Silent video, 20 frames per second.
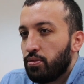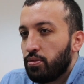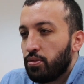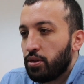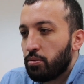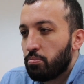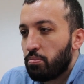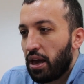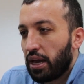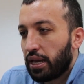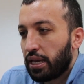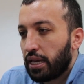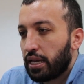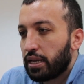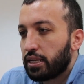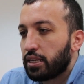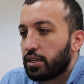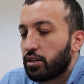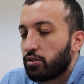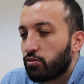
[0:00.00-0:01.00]
the back
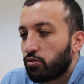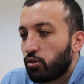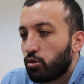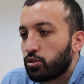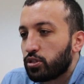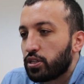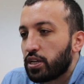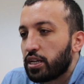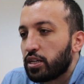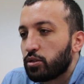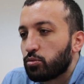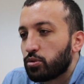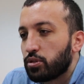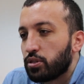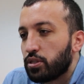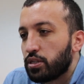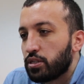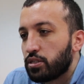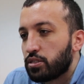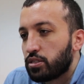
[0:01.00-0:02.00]
end and the front end
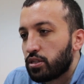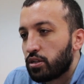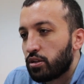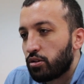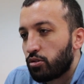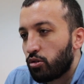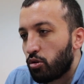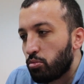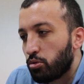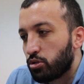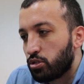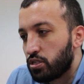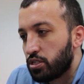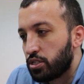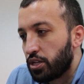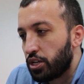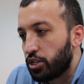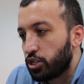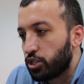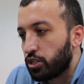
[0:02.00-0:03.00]
with this
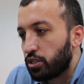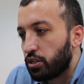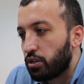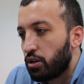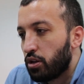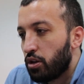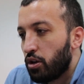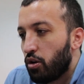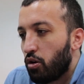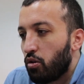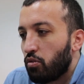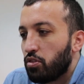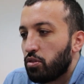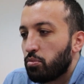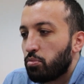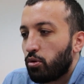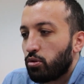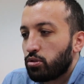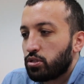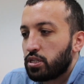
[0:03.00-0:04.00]
robotization of
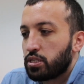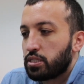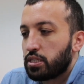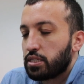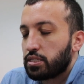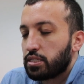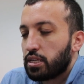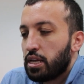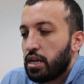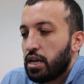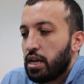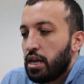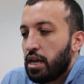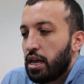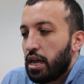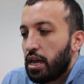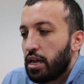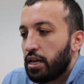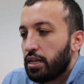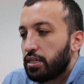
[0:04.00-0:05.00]
the processes.
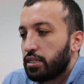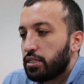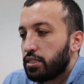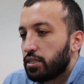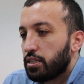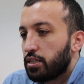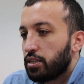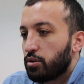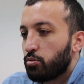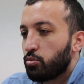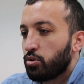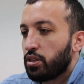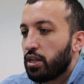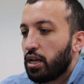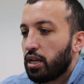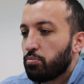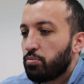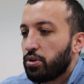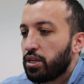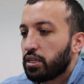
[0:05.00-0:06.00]
And with
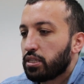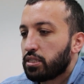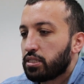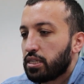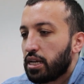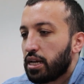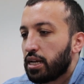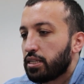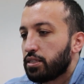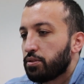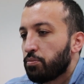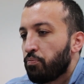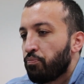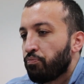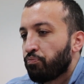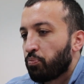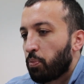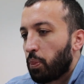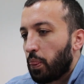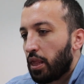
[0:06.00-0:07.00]
that being said,
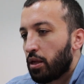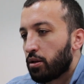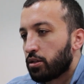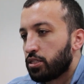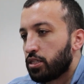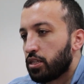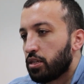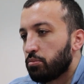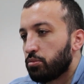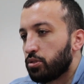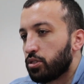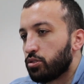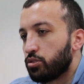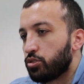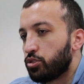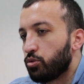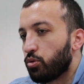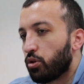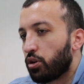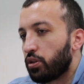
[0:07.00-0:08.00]
Maxim,
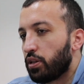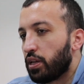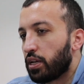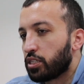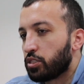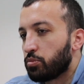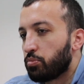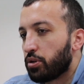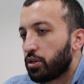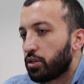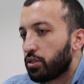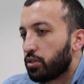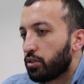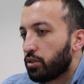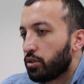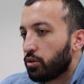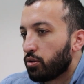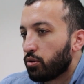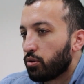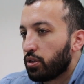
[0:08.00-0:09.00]
since you are an expert,
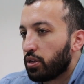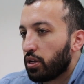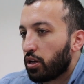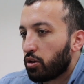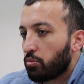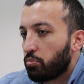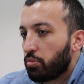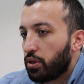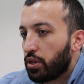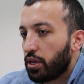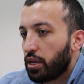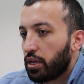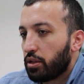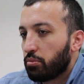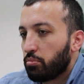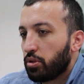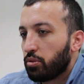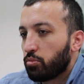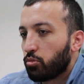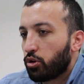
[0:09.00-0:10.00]
in RPA
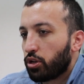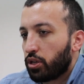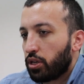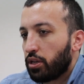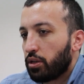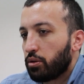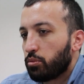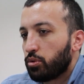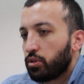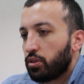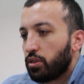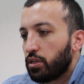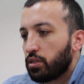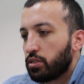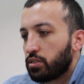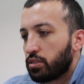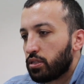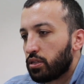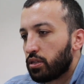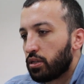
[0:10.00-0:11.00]
and been working with
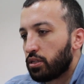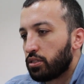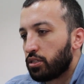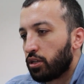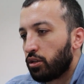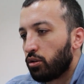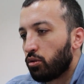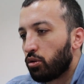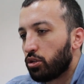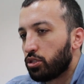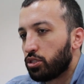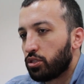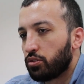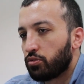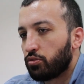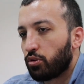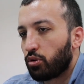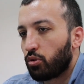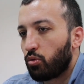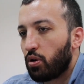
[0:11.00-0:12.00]
this technology
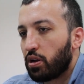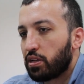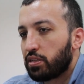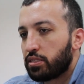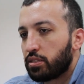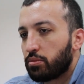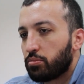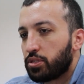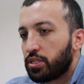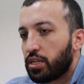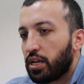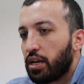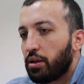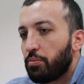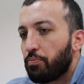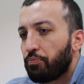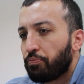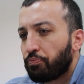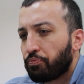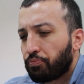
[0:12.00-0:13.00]
for quite some
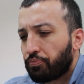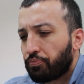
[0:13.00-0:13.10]
time,